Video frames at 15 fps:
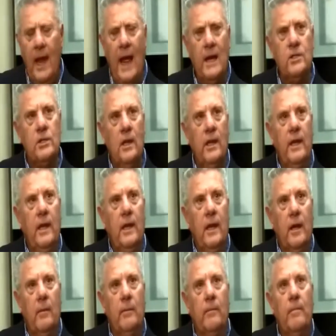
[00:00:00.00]
Actually,
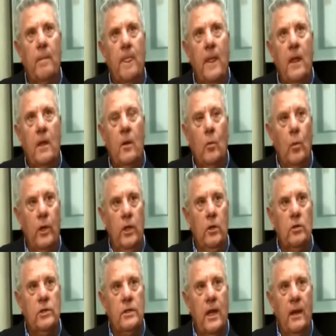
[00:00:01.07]
um, when
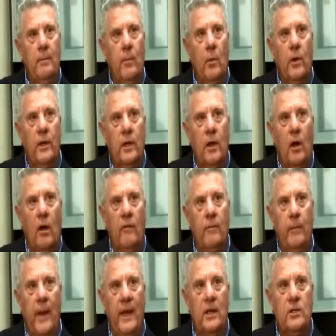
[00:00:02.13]
you say Morton
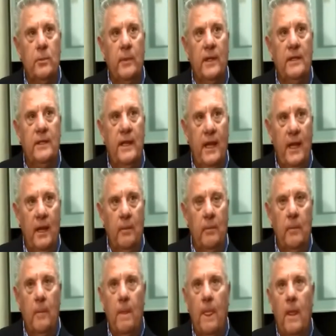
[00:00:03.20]
Golf Management
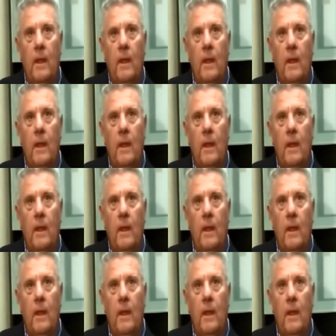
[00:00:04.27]
Team,